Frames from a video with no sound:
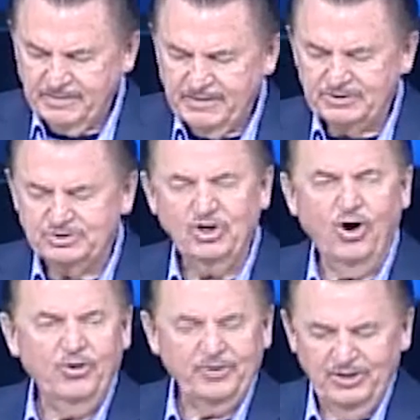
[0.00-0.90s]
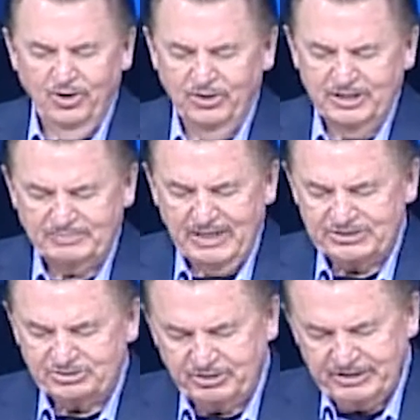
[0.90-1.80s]
The joy of the Lord is my
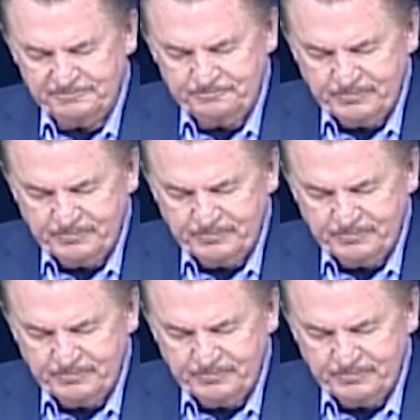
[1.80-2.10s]
strength.